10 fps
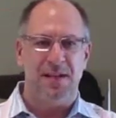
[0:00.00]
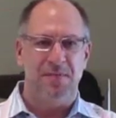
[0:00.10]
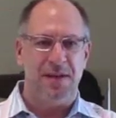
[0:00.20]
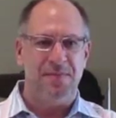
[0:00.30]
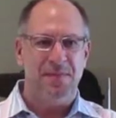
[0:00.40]

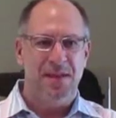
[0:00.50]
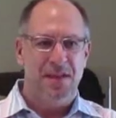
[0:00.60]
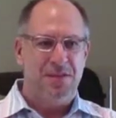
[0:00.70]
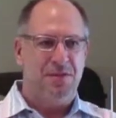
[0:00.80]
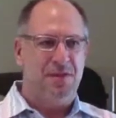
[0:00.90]
Amen.
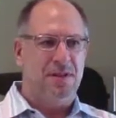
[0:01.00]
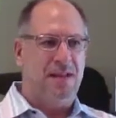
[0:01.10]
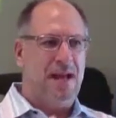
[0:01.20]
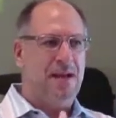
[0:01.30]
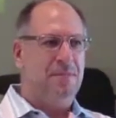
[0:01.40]
So the
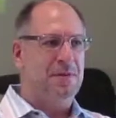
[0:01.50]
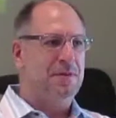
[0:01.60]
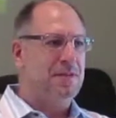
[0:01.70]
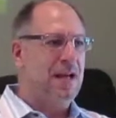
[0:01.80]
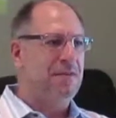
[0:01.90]
lamb,
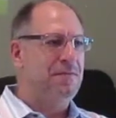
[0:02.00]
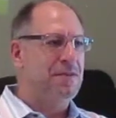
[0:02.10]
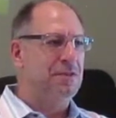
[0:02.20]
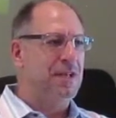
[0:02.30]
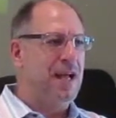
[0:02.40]
the
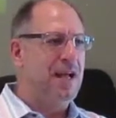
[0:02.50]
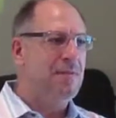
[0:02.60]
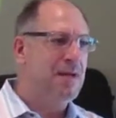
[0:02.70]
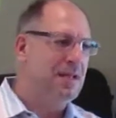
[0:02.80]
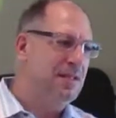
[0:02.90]
sacrificial
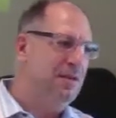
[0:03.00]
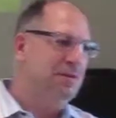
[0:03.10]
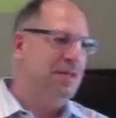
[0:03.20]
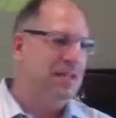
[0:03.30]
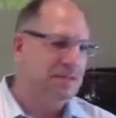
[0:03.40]
lamb in the
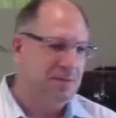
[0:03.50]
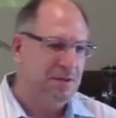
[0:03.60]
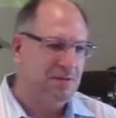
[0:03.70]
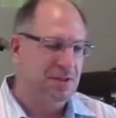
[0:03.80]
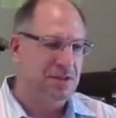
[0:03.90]
Old
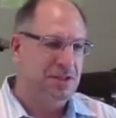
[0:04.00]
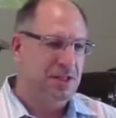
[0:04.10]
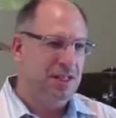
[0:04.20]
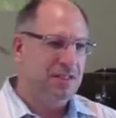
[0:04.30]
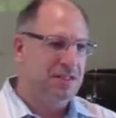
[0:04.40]
Testament was
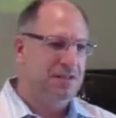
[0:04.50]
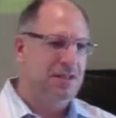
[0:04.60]
Jesus.